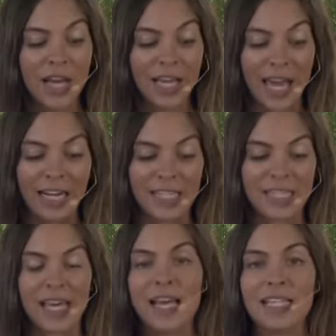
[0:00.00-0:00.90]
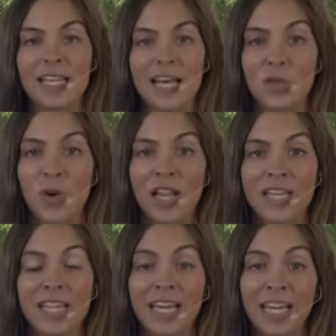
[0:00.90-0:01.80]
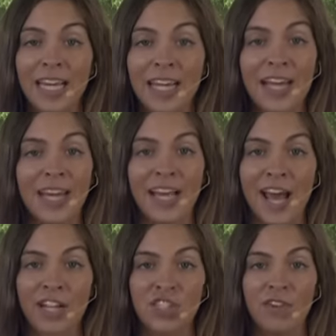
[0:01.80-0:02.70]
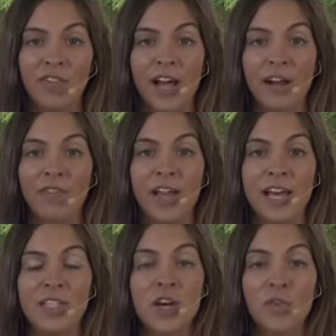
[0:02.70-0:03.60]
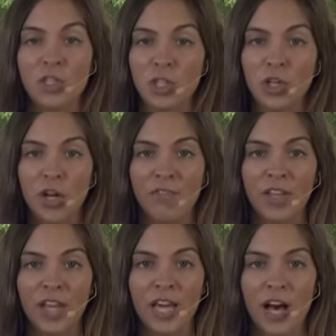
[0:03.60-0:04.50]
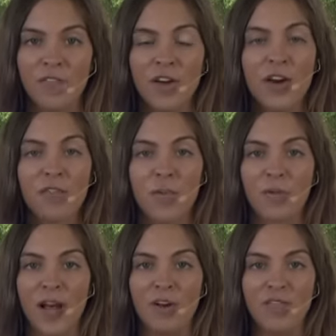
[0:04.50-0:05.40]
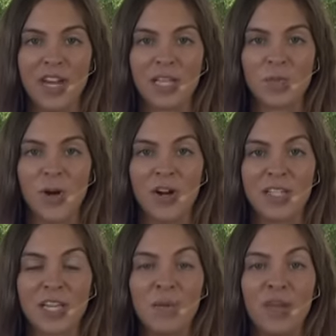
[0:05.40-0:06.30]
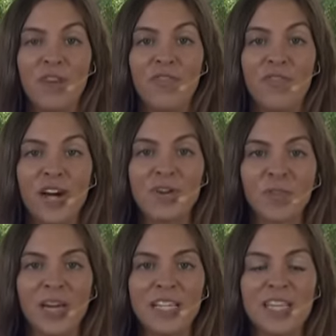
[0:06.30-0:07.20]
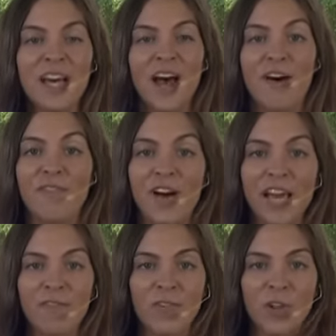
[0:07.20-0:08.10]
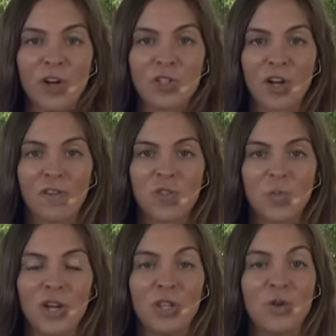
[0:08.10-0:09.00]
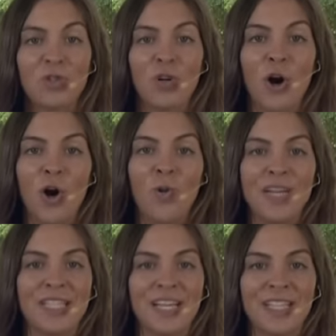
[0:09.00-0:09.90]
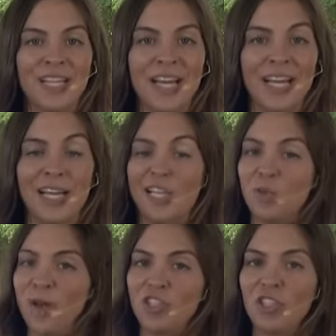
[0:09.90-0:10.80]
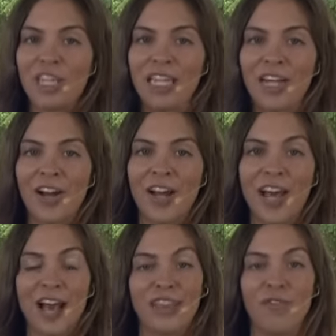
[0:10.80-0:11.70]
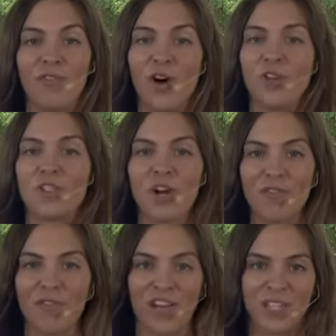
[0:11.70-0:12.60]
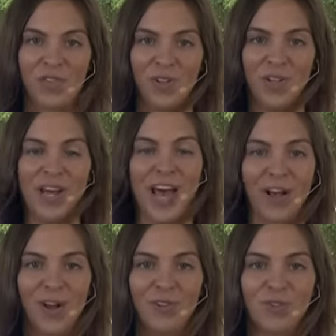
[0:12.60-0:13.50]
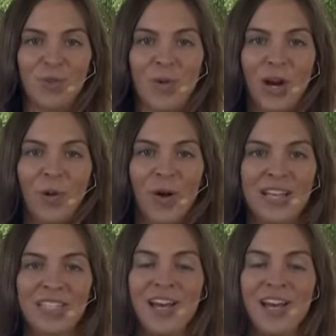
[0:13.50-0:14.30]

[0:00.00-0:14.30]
Katie's Kiss as well as Akina and Catching Fireflies returning off a layoff from the Ralph and Nix barn. It's going to be a fun race, a five furlong turf sprint. Those are always exciting, especially here at the Fall Turf Festival at Gulfstream Park West.